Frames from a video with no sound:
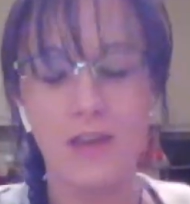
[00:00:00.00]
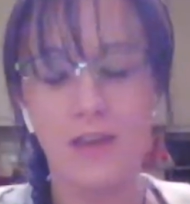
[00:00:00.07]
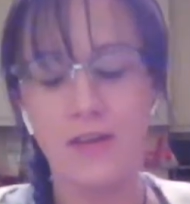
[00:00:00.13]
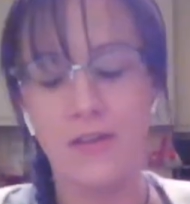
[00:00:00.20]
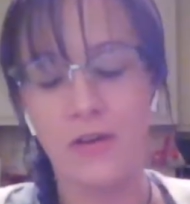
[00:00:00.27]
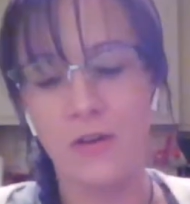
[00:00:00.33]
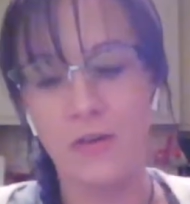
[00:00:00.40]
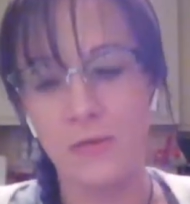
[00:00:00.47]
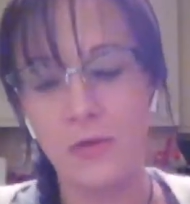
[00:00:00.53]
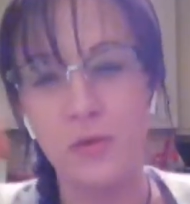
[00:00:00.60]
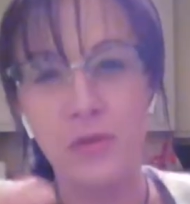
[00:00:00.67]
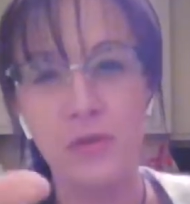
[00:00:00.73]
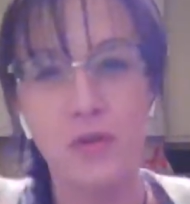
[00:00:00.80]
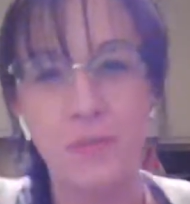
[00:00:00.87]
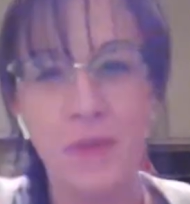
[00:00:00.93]
you know
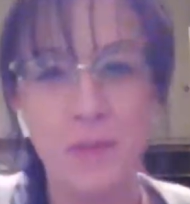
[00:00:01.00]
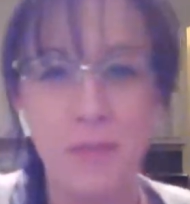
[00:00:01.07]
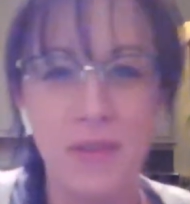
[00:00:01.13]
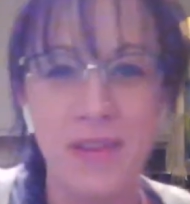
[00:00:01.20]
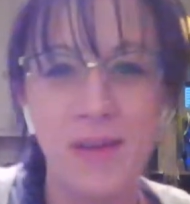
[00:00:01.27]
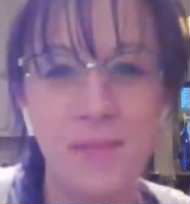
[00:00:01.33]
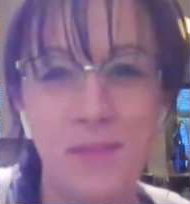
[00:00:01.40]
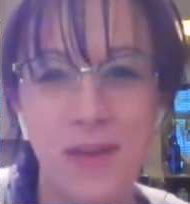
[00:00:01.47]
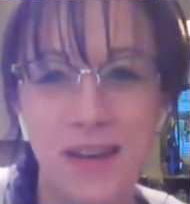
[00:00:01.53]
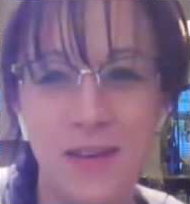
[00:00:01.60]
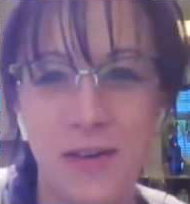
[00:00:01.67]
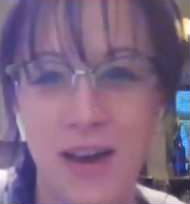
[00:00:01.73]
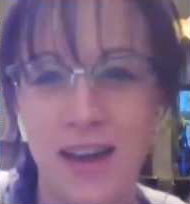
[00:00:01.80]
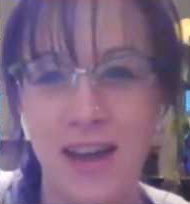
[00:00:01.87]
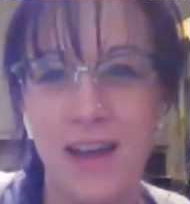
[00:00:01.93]
cooler people than me
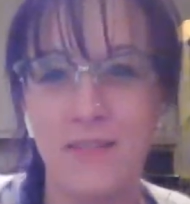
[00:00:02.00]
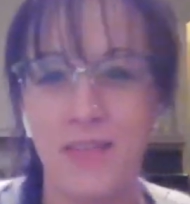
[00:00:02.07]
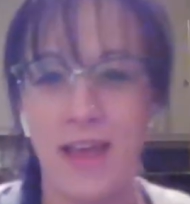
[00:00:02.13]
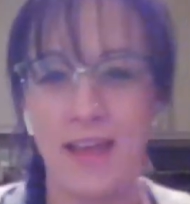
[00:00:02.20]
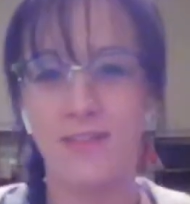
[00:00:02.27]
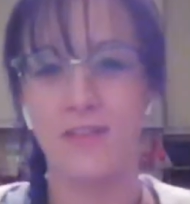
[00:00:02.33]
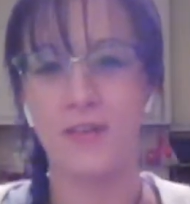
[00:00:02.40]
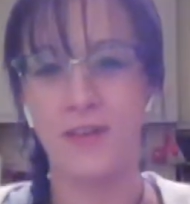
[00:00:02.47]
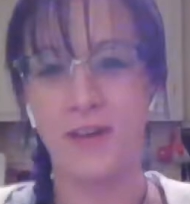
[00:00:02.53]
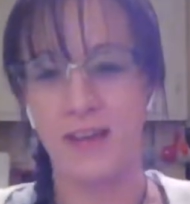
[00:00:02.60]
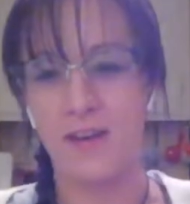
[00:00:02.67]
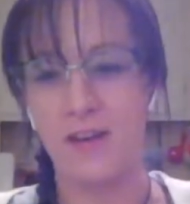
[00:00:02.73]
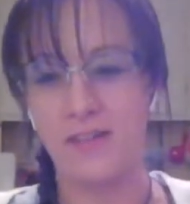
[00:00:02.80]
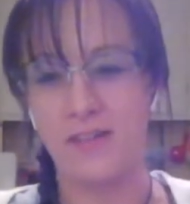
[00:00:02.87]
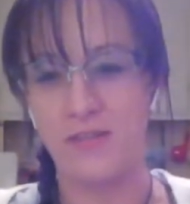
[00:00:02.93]
know how to have that
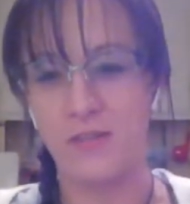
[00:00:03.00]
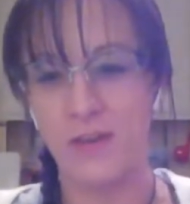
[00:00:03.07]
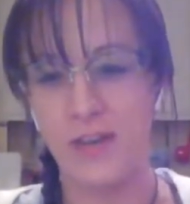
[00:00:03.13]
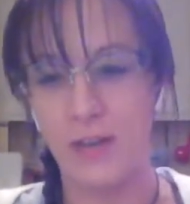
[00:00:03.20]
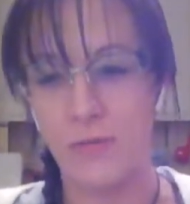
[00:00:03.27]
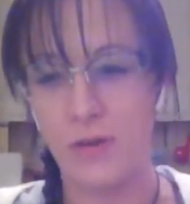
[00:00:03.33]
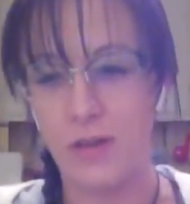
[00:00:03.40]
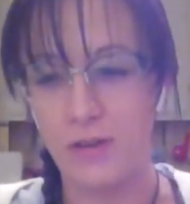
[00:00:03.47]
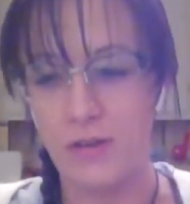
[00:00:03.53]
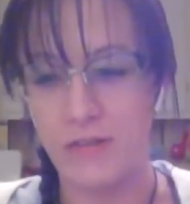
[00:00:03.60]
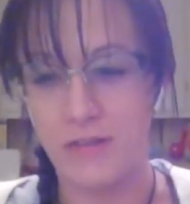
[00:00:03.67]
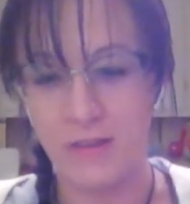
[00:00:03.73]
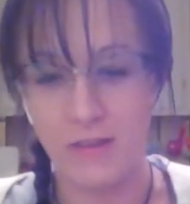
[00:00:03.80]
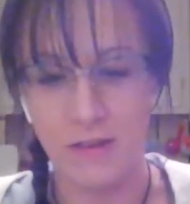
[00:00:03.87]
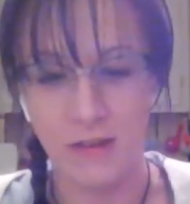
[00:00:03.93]
screen on screen where you can
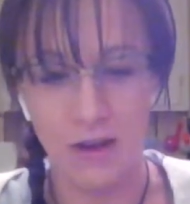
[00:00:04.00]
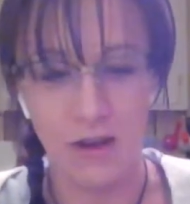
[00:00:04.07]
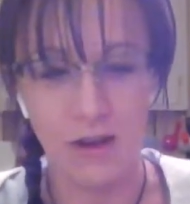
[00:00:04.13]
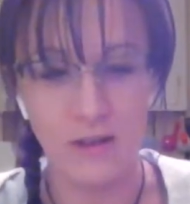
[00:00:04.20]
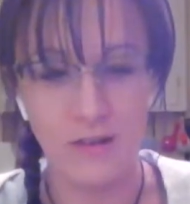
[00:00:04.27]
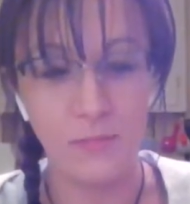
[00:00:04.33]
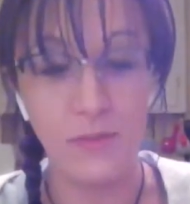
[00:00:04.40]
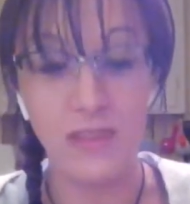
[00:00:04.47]
see the cards.